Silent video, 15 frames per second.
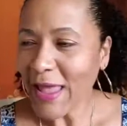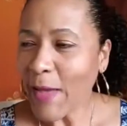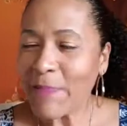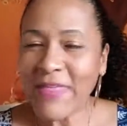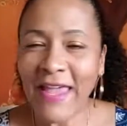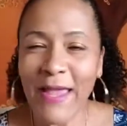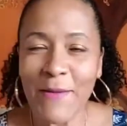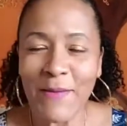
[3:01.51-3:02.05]
I'm
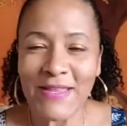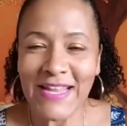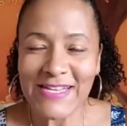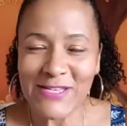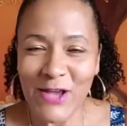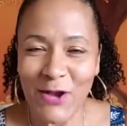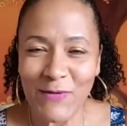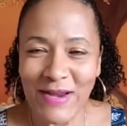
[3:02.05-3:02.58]
thinking about
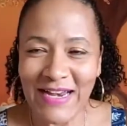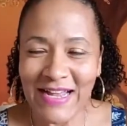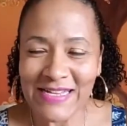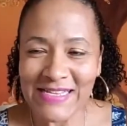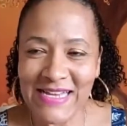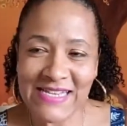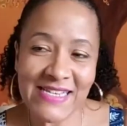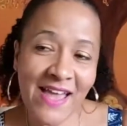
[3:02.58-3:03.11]
that song right now. It
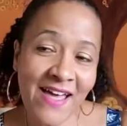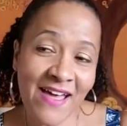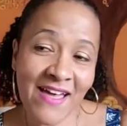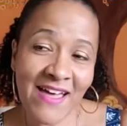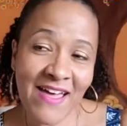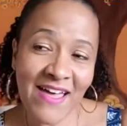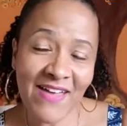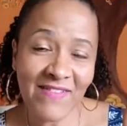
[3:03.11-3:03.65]
says,
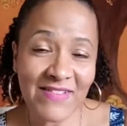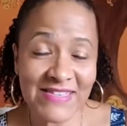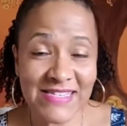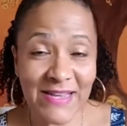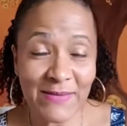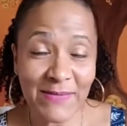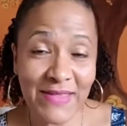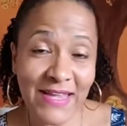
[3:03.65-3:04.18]
Love is
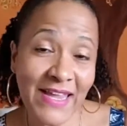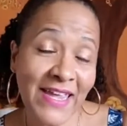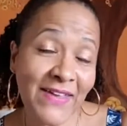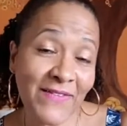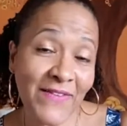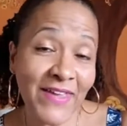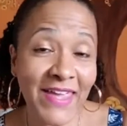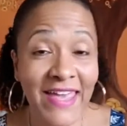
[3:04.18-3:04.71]
something
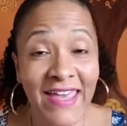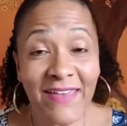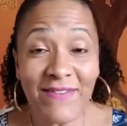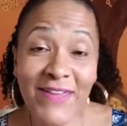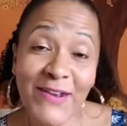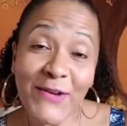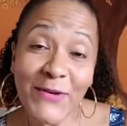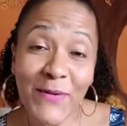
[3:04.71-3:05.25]
if you give
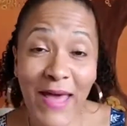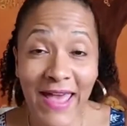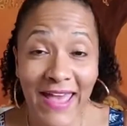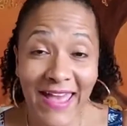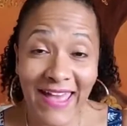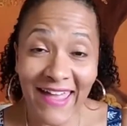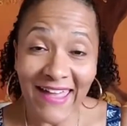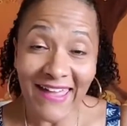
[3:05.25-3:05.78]
it
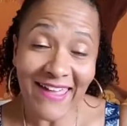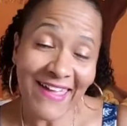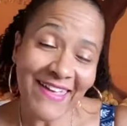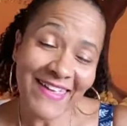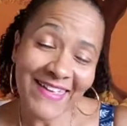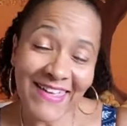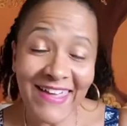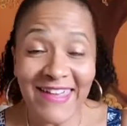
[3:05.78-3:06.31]
away,
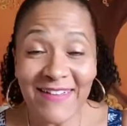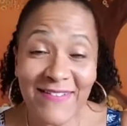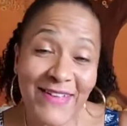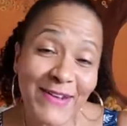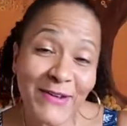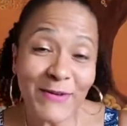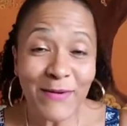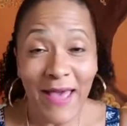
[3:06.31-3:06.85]
give
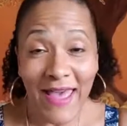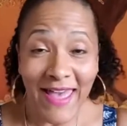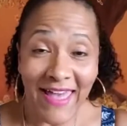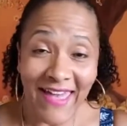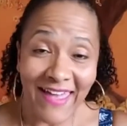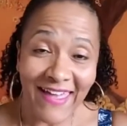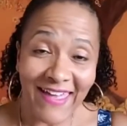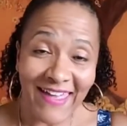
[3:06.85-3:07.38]
it
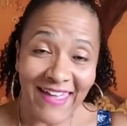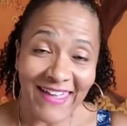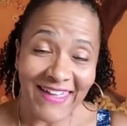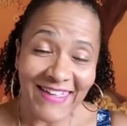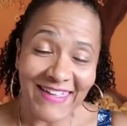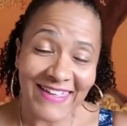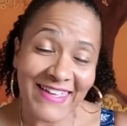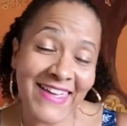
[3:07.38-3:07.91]
away,
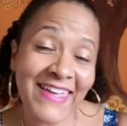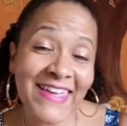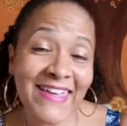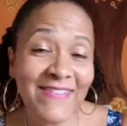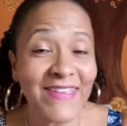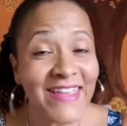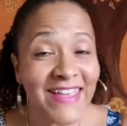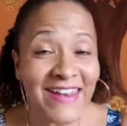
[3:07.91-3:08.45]

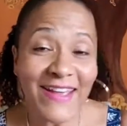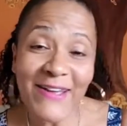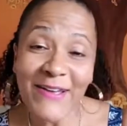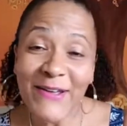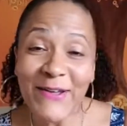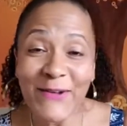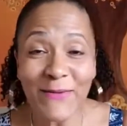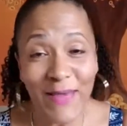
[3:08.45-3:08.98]
give it
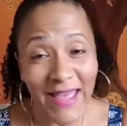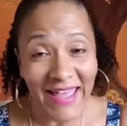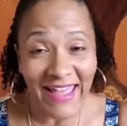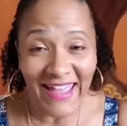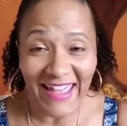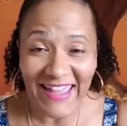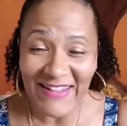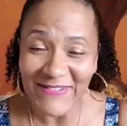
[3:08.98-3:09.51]

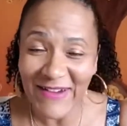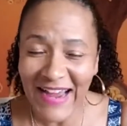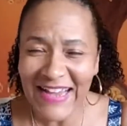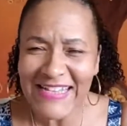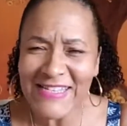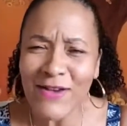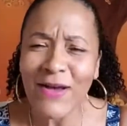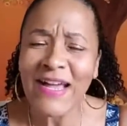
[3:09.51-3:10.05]
away.
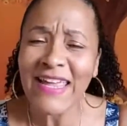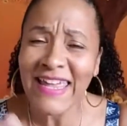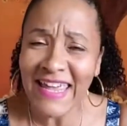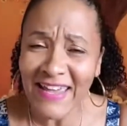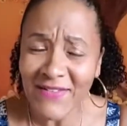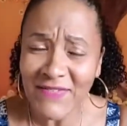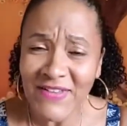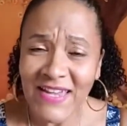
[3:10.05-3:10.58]
Right? So a
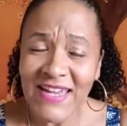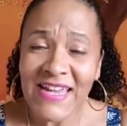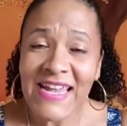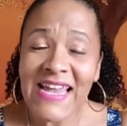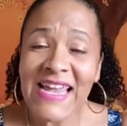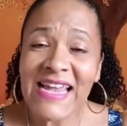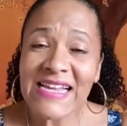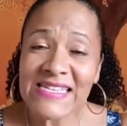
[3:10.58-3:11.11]
gift
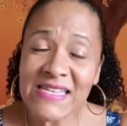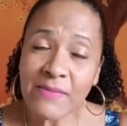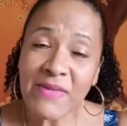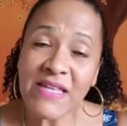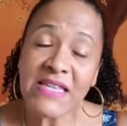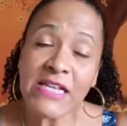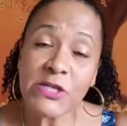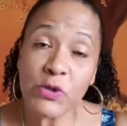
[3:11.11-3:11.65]
is
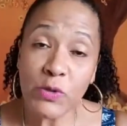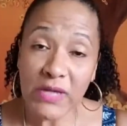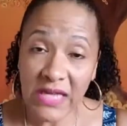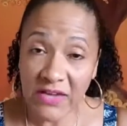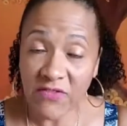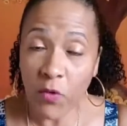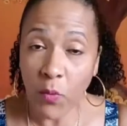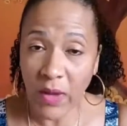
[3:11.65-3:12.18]
something that you
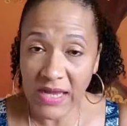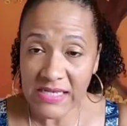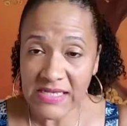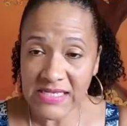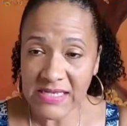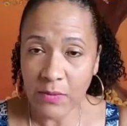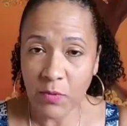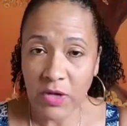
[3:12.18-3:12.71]
give away
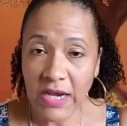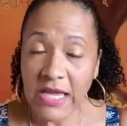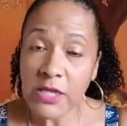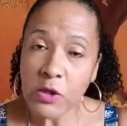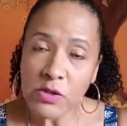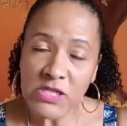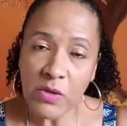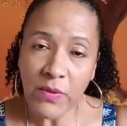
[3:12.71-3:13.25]
to someone.
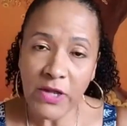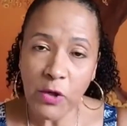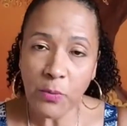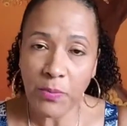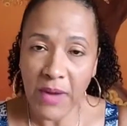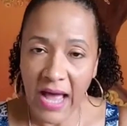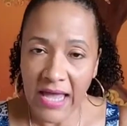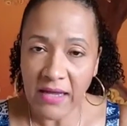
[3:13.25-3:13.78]
And usually when you
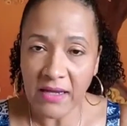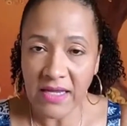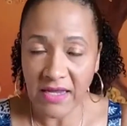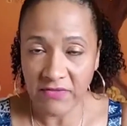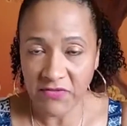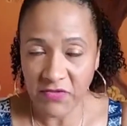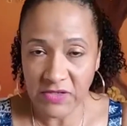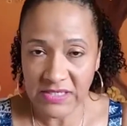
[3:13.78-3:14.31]
buy a
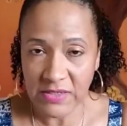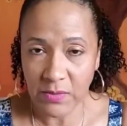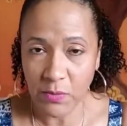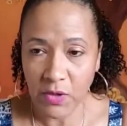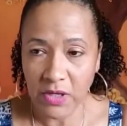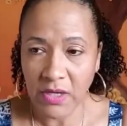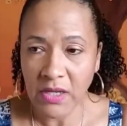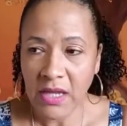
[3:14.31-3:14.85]
gift for
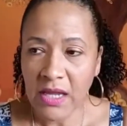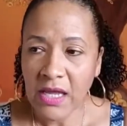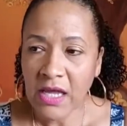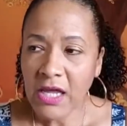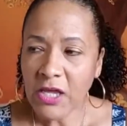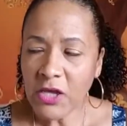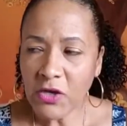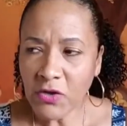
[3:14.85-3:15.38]
someone,
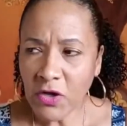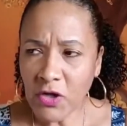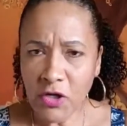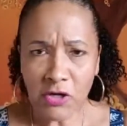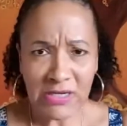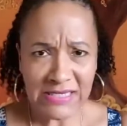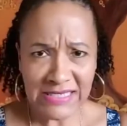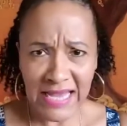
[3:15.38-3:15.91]
you know,
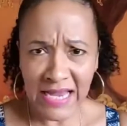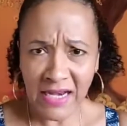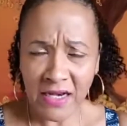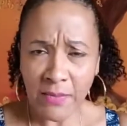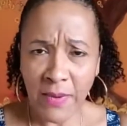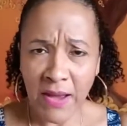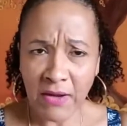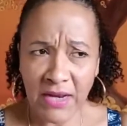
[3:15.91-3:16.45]
you're excited
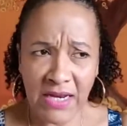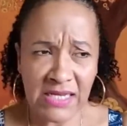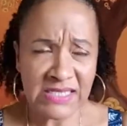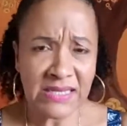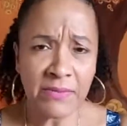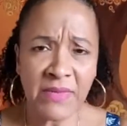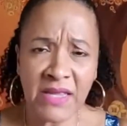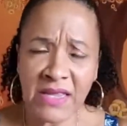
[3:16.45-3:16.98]
about it. It's
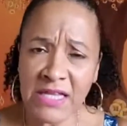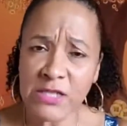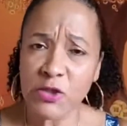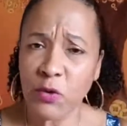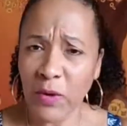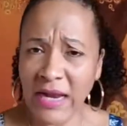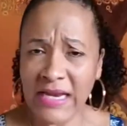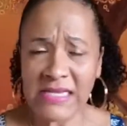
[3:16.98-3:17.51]
something that's
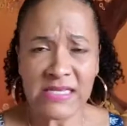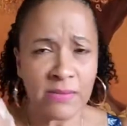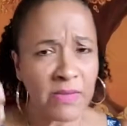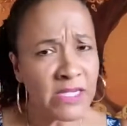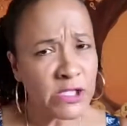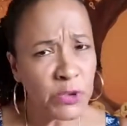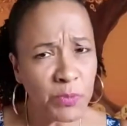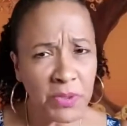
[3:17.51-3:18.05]
great. It's
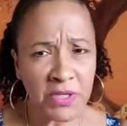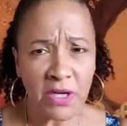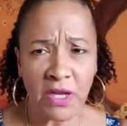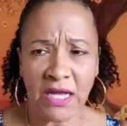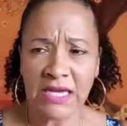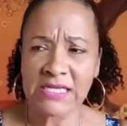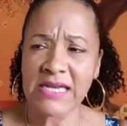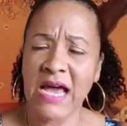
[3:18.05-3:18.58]
something that you put a
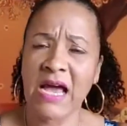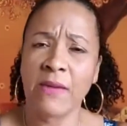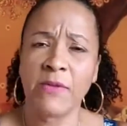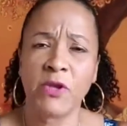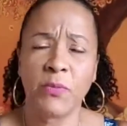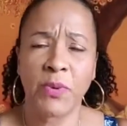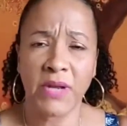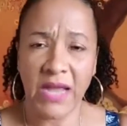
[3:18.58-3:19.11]
lot of time
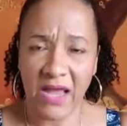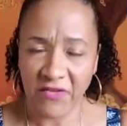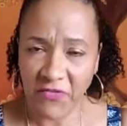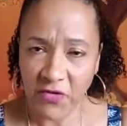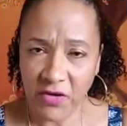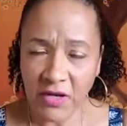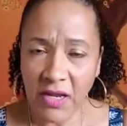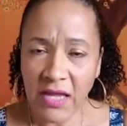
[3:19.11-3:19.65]
and you put
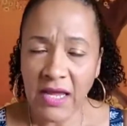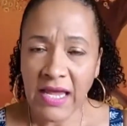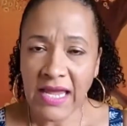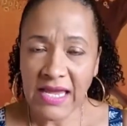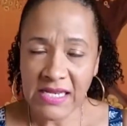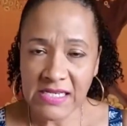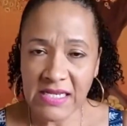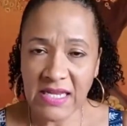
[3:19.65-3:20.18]
effort
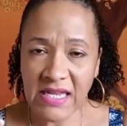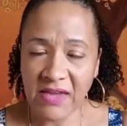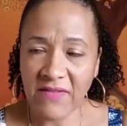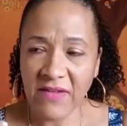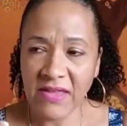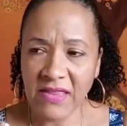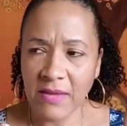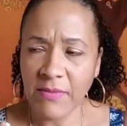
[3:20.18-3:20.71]
into
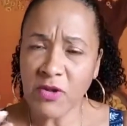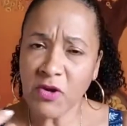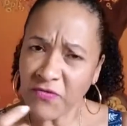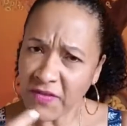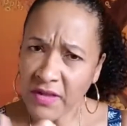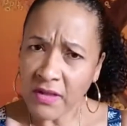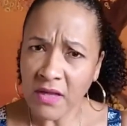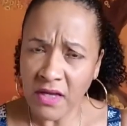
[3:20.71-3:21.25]
giving them. And you
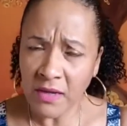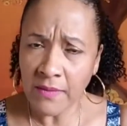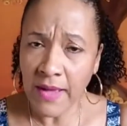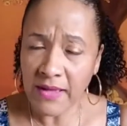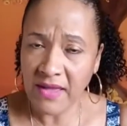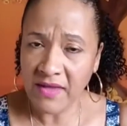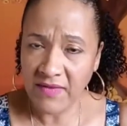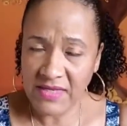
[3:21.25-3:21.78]
feel good
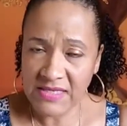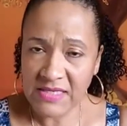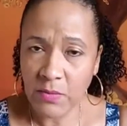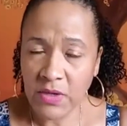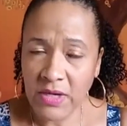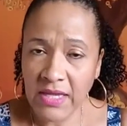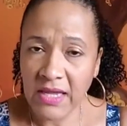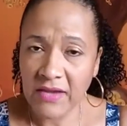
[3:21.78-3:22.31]
about giving
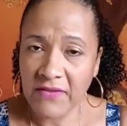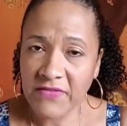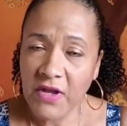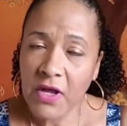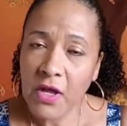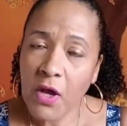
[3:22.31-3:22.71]
someone a gift.